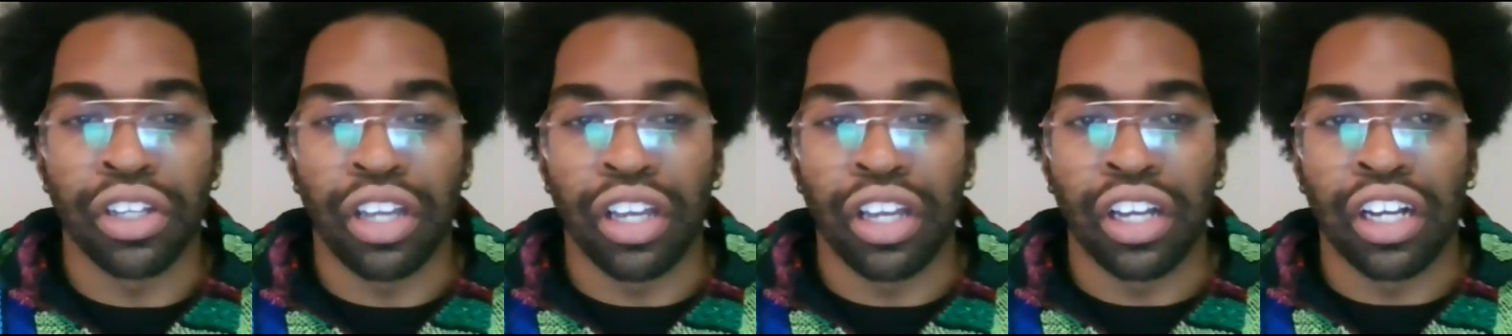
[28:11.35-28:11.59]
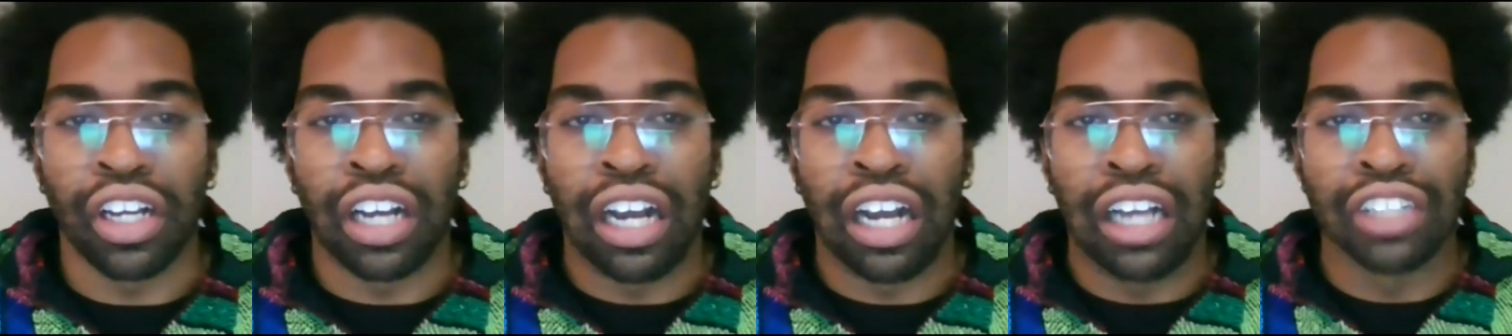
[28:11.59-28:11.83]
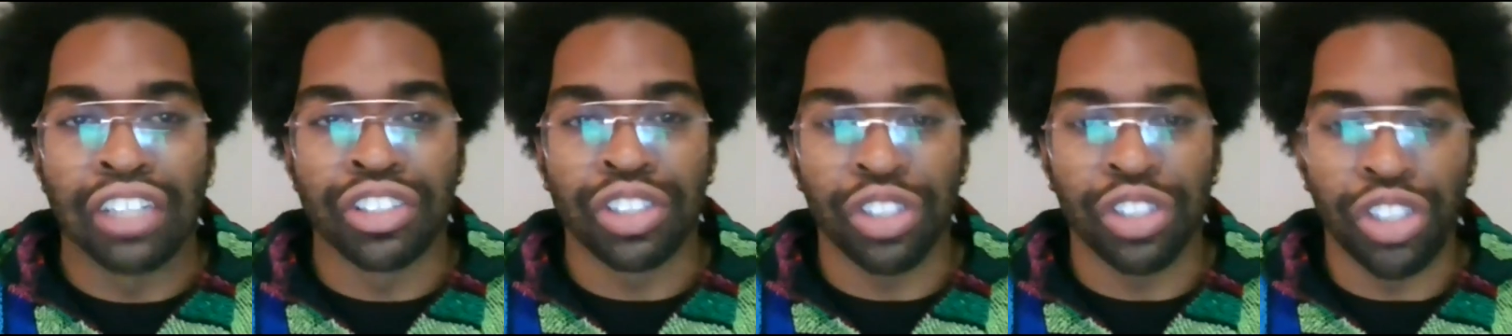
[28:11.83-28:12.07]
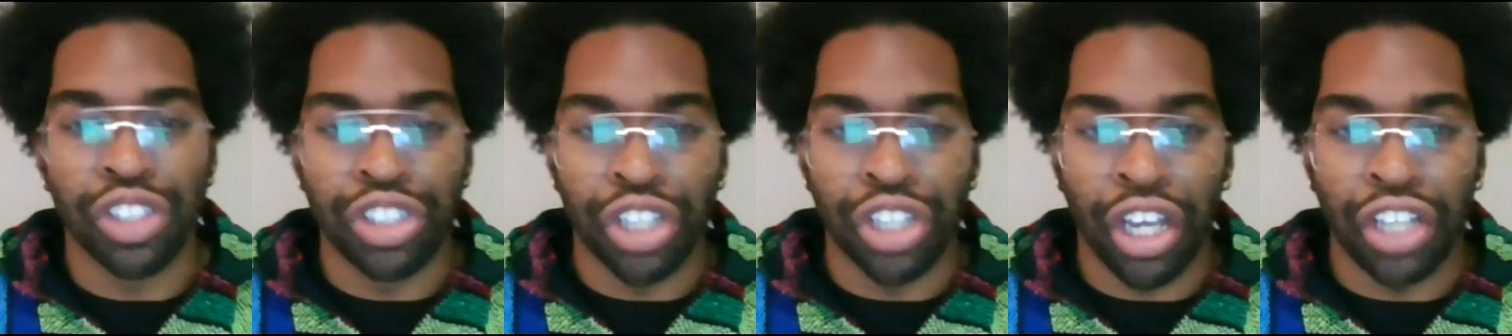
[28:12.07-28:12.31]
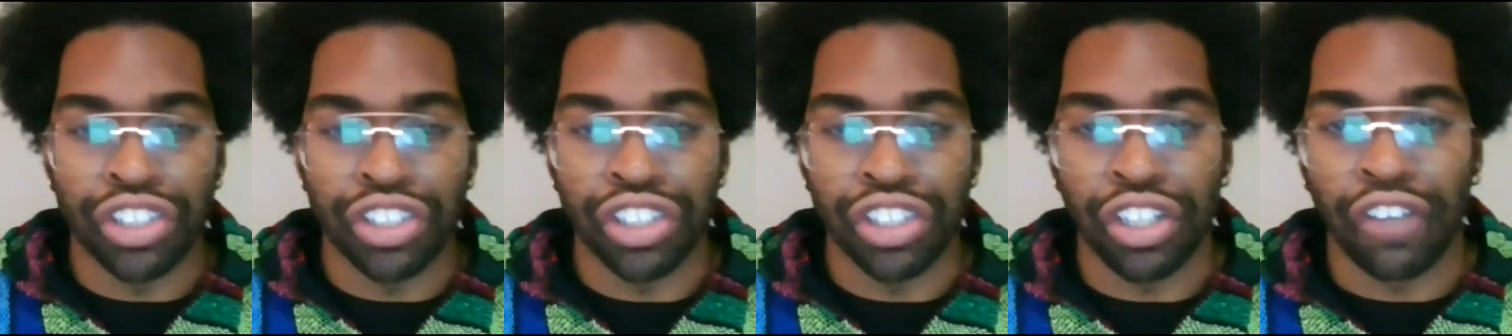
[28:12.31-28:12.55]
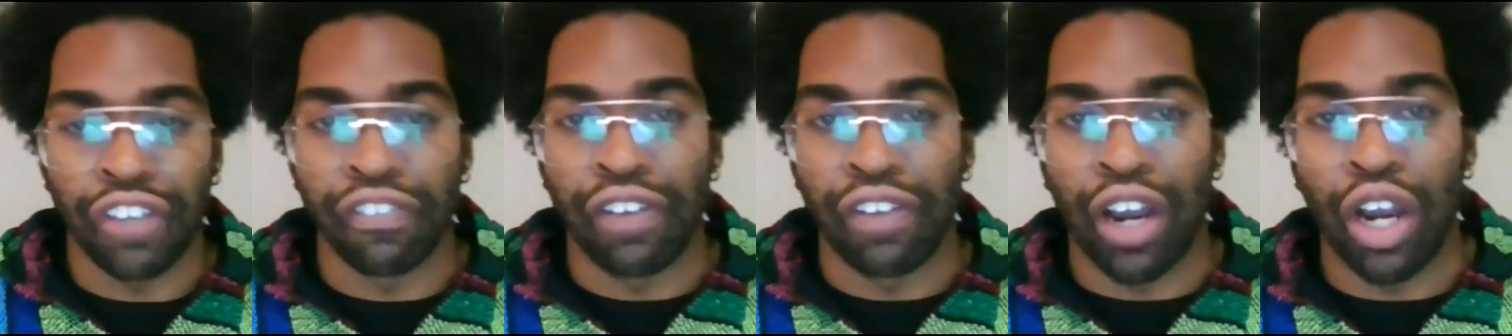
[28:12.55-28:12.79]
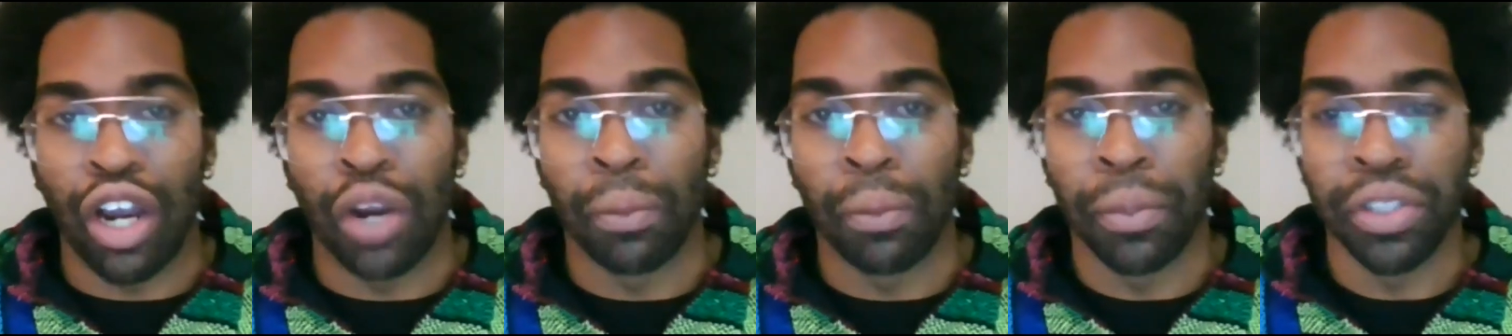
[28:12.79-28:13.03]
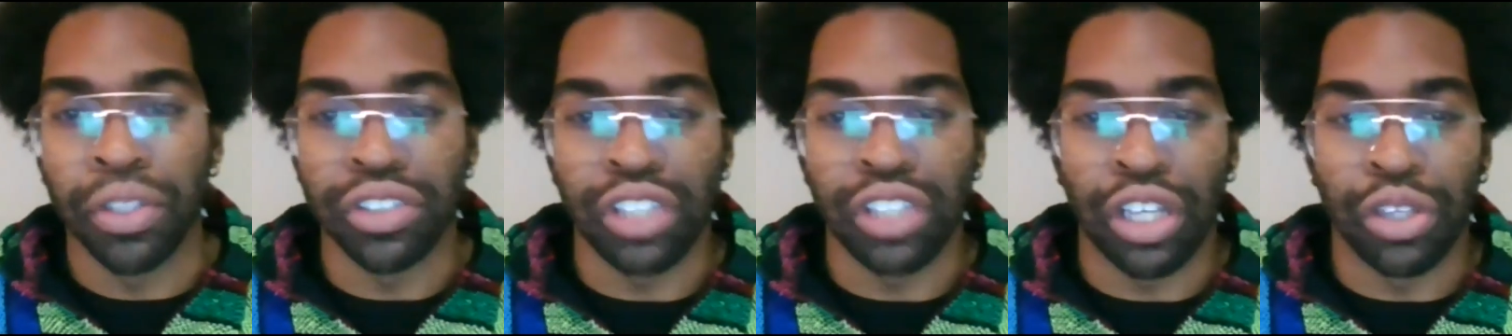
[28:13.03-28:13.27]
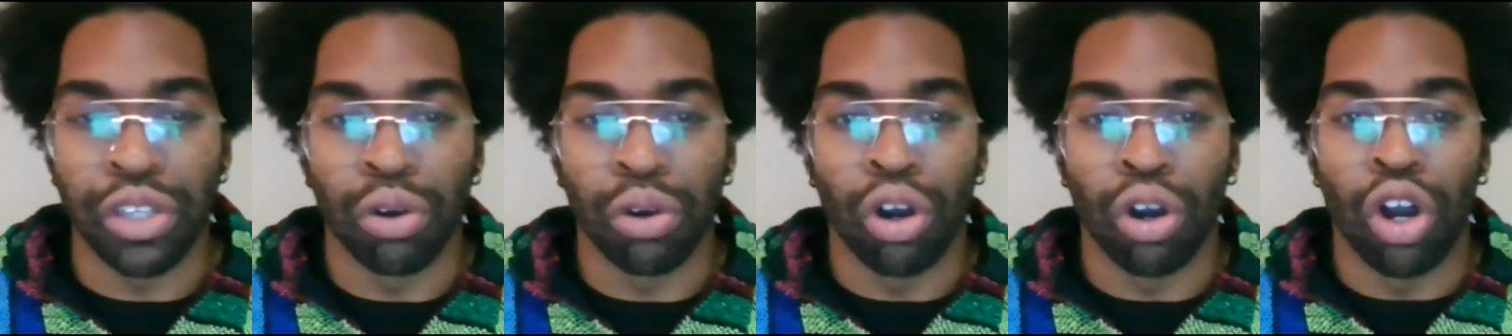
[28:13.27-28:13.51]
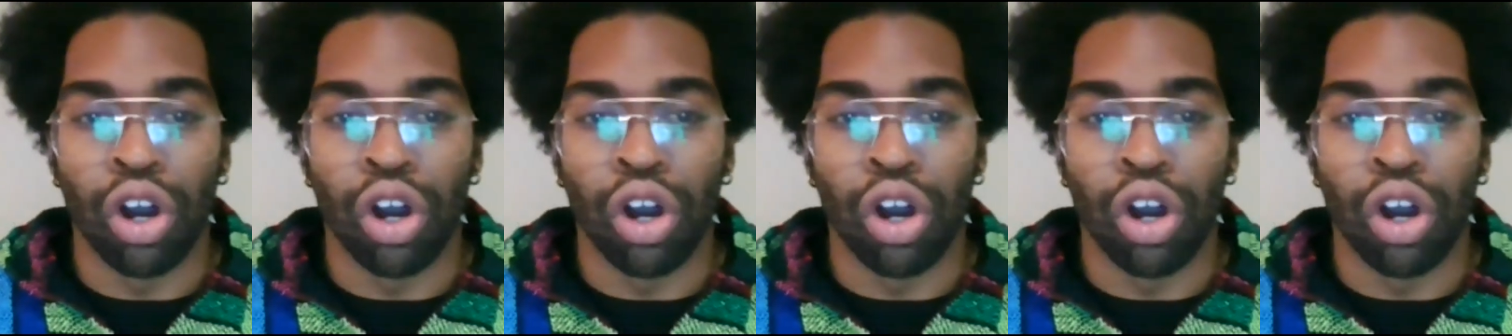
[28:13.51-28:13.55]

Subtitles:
and constantly changing environments that you'll